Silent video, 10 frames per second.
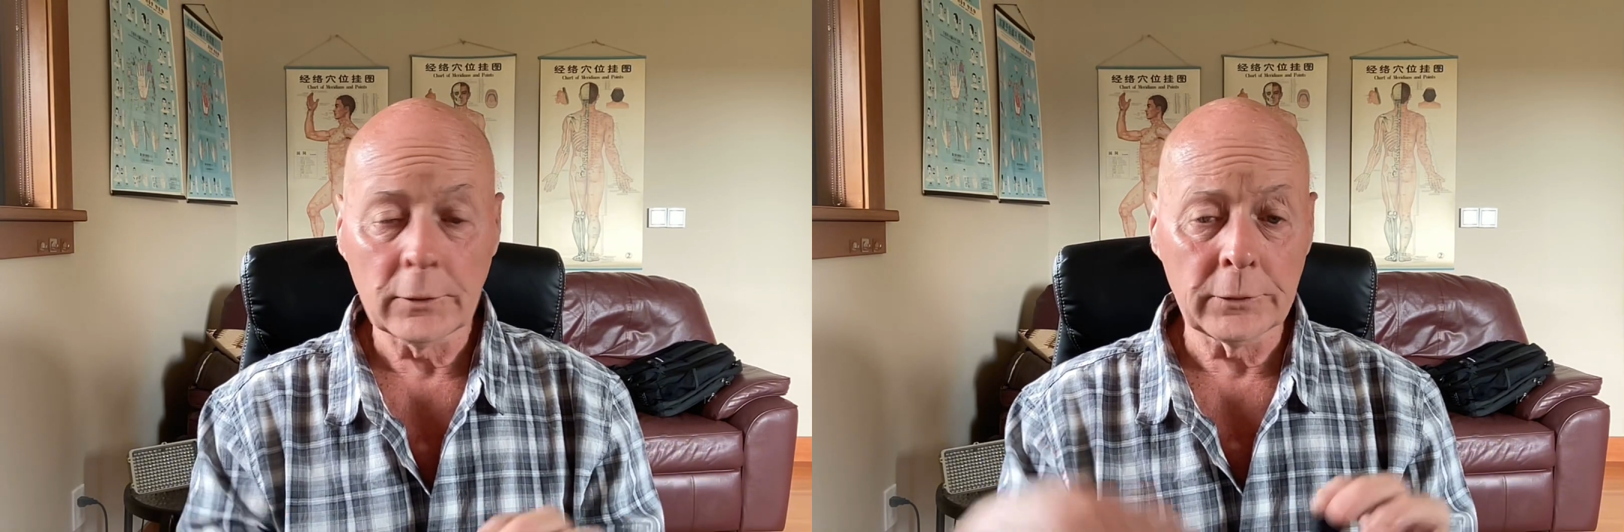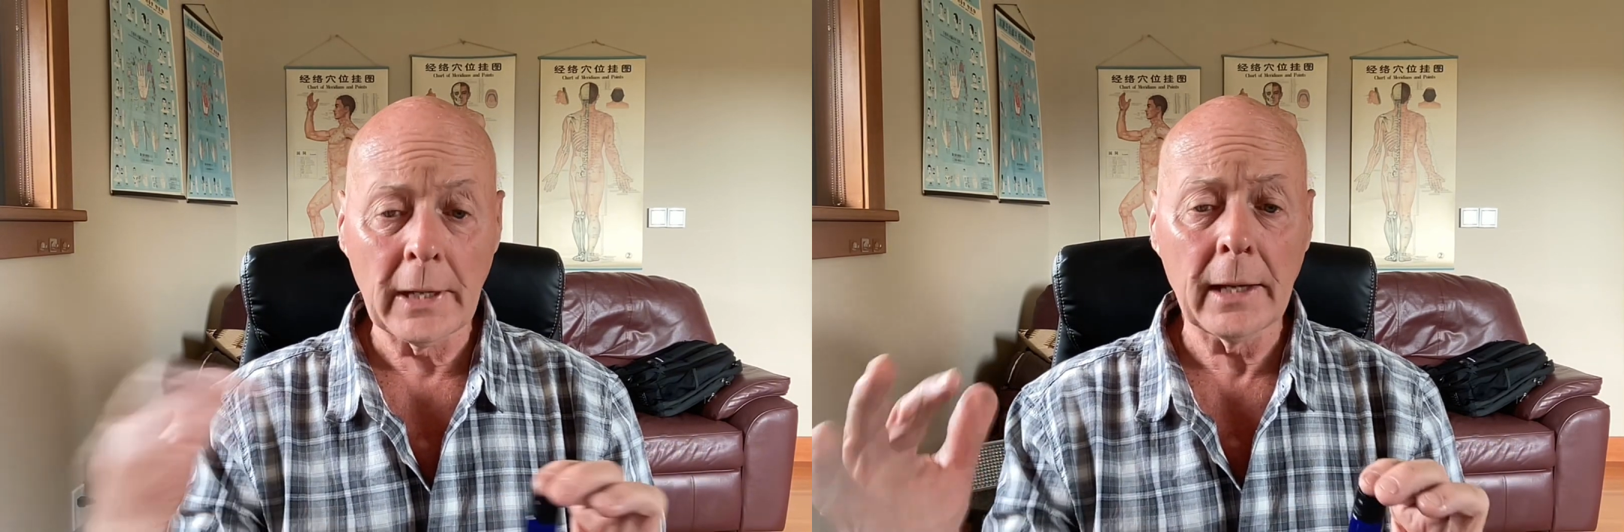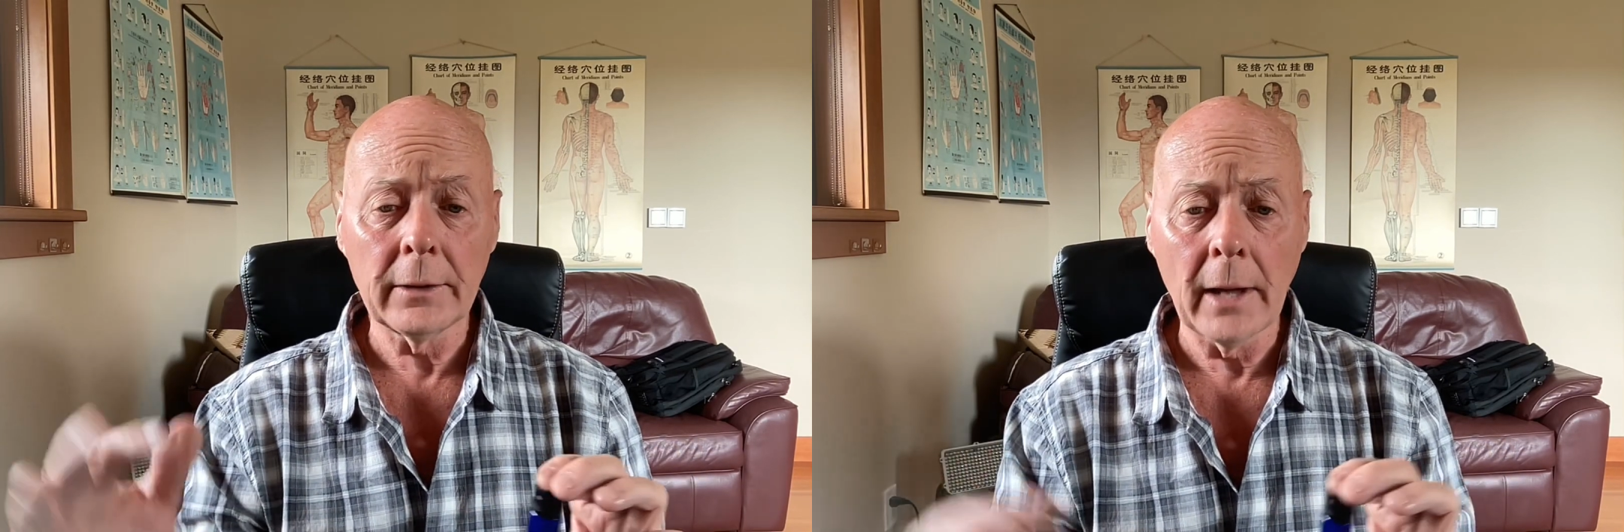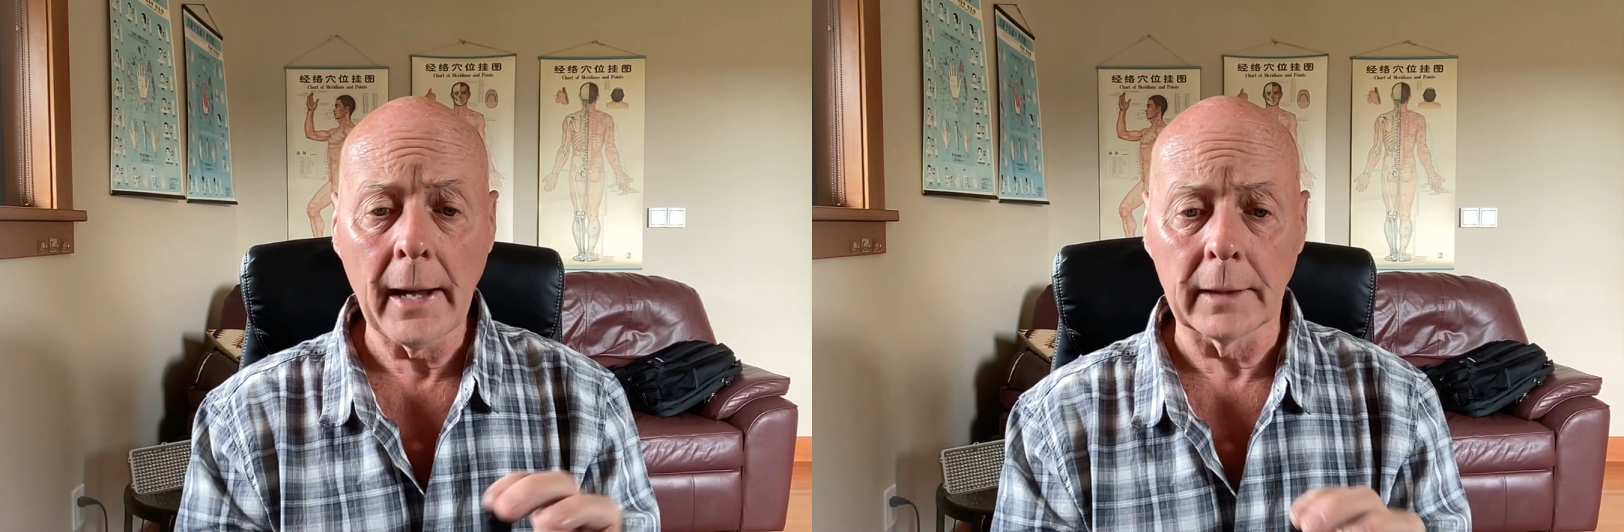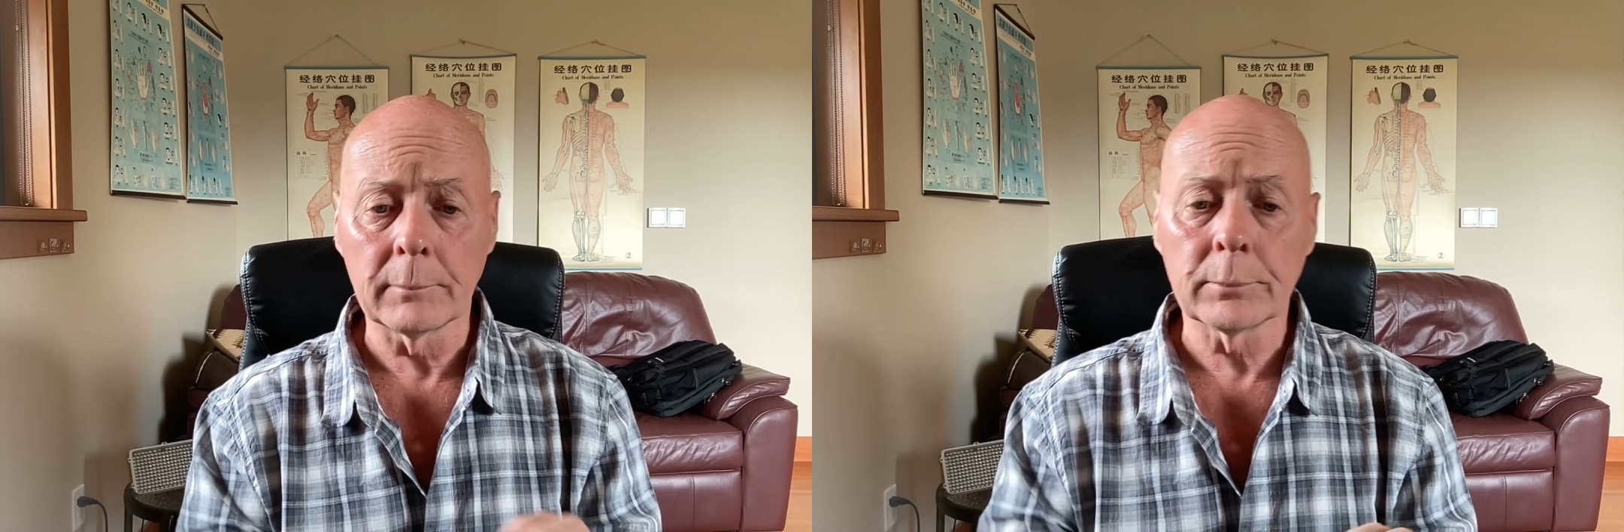day and
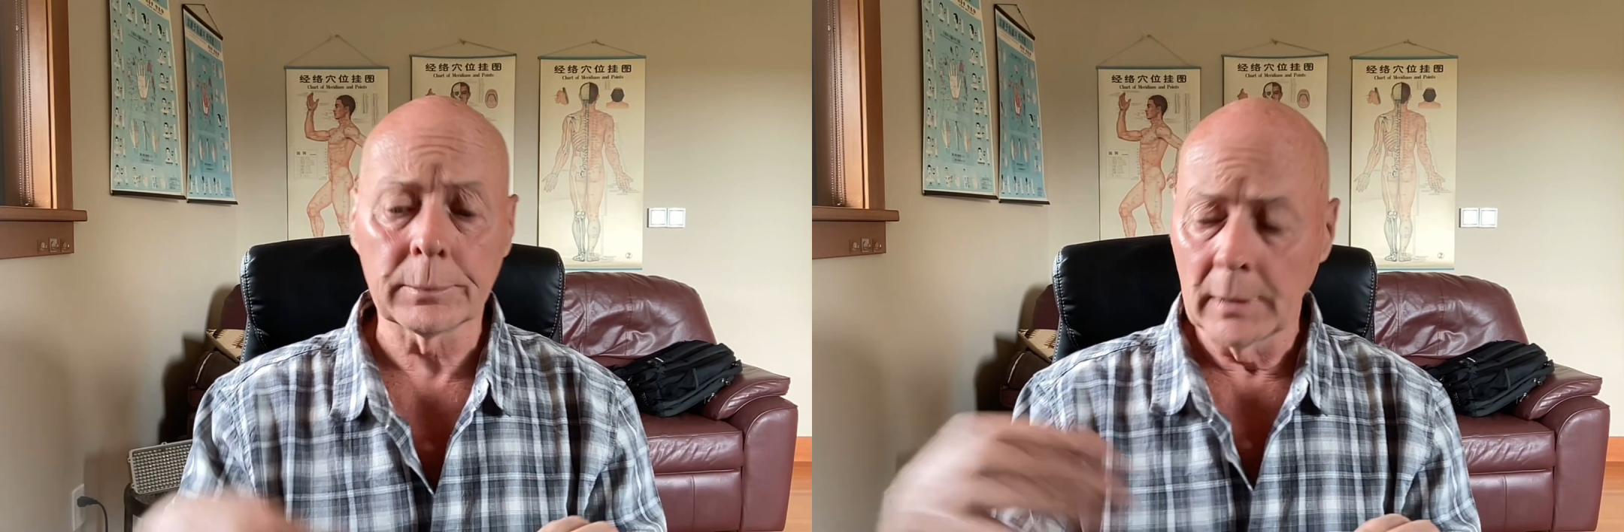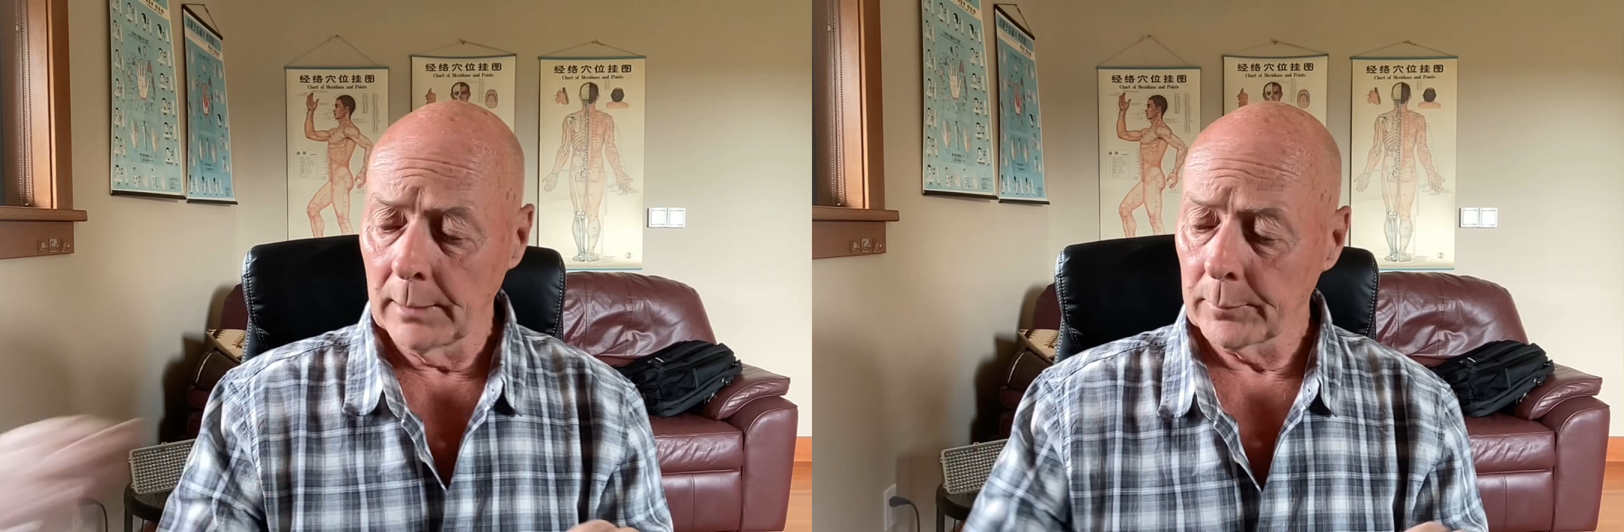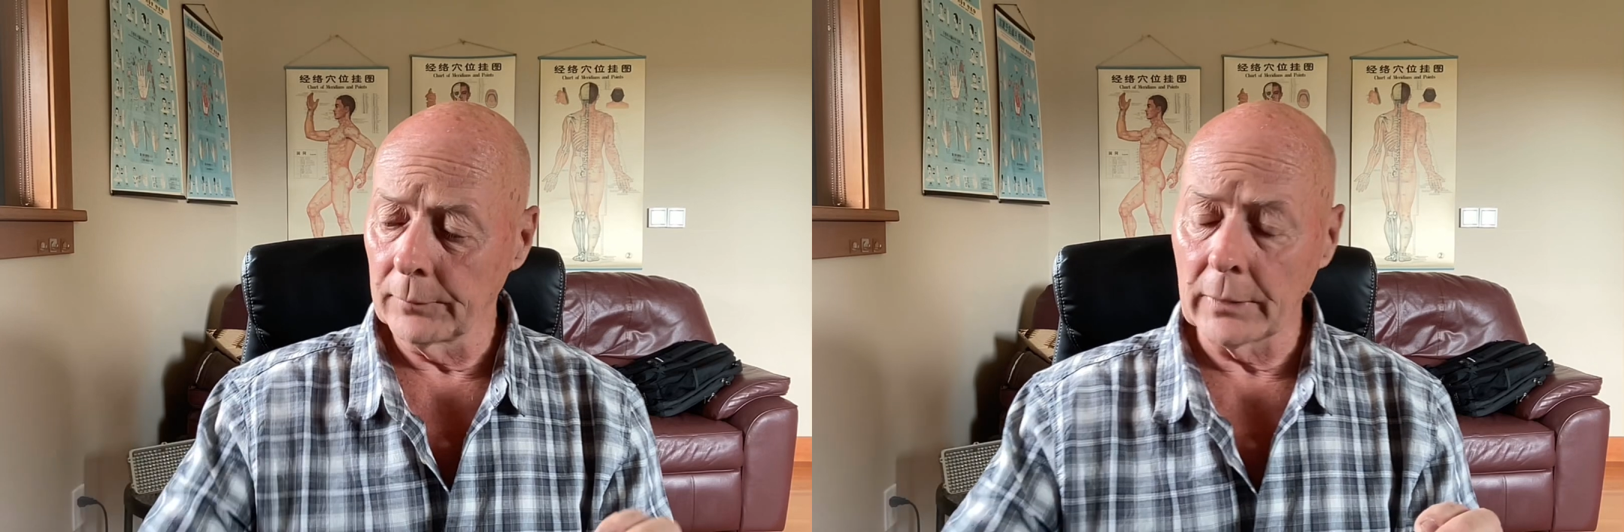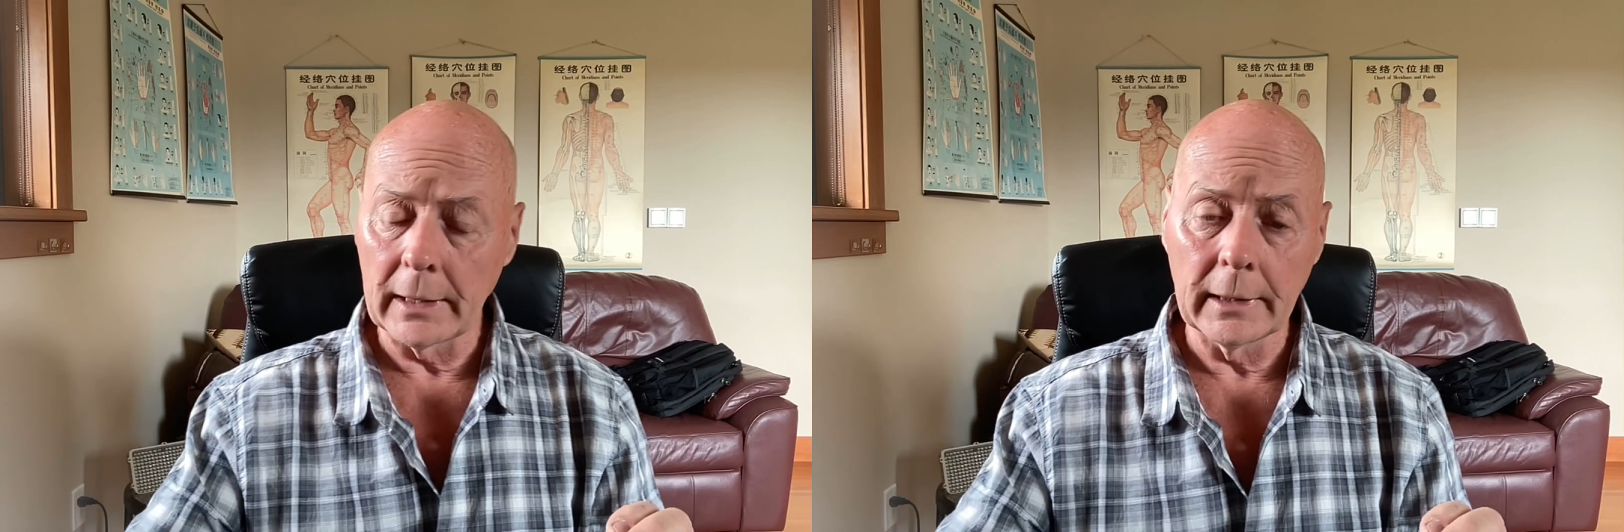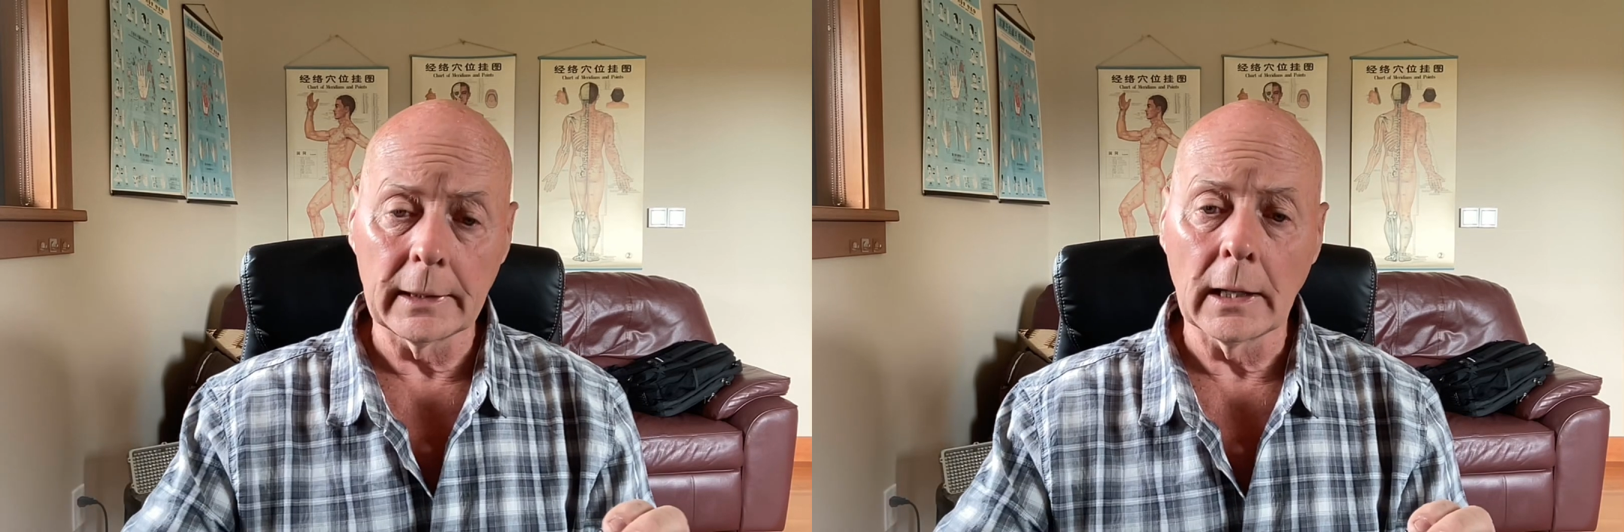night,
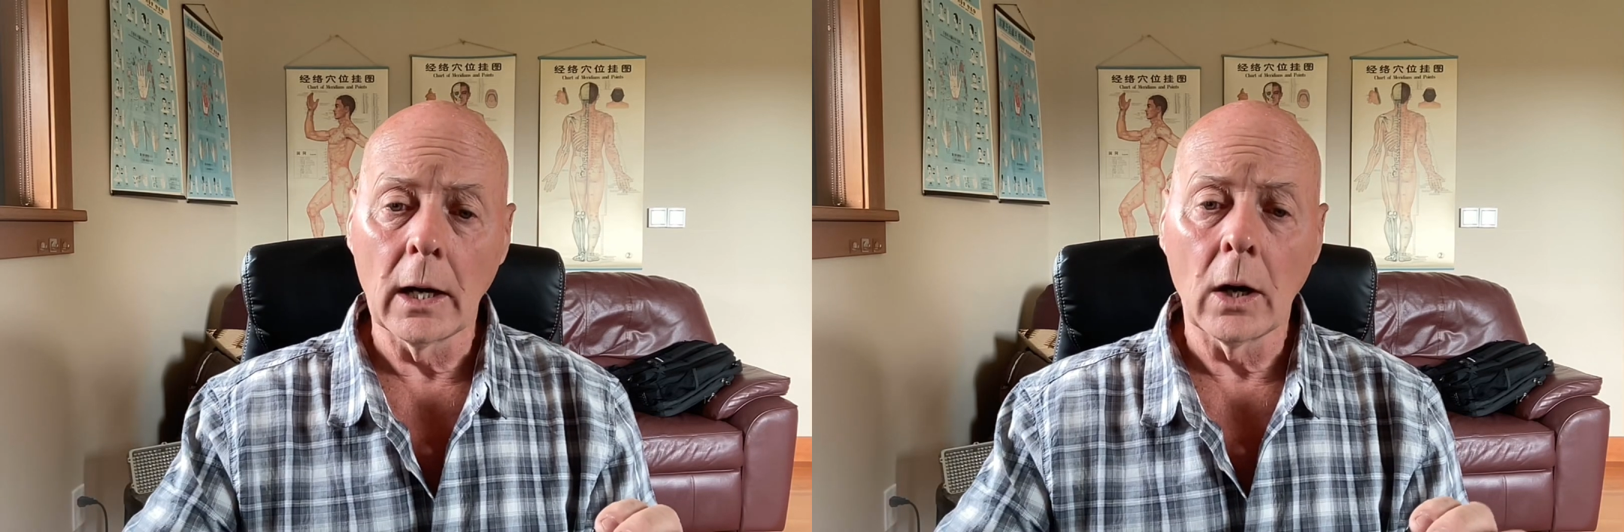providing